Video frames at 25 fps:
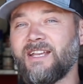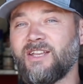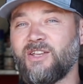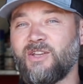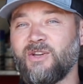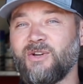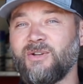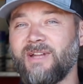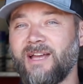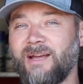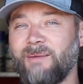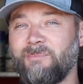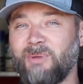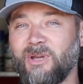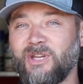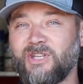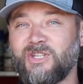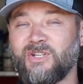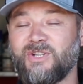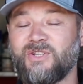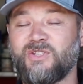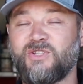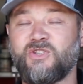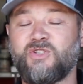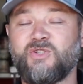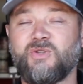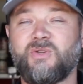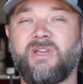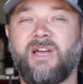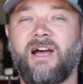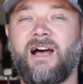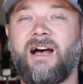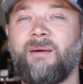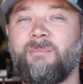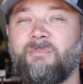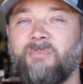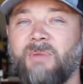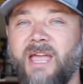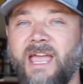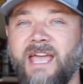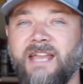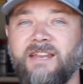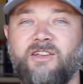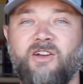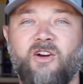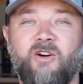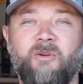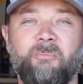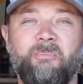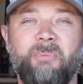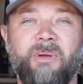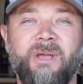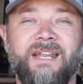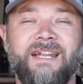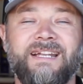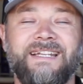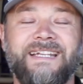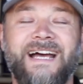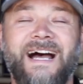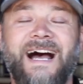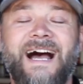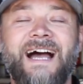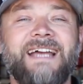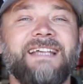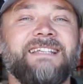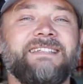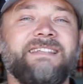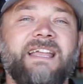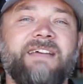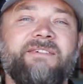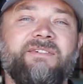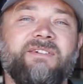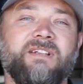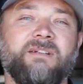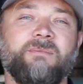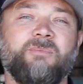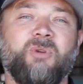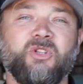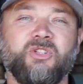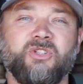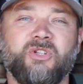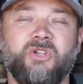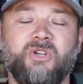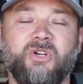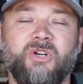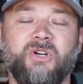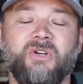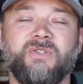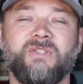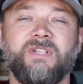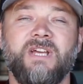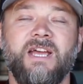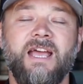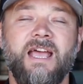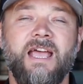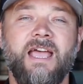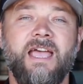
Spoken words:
good ambitions to come and compete at the highest level in motocross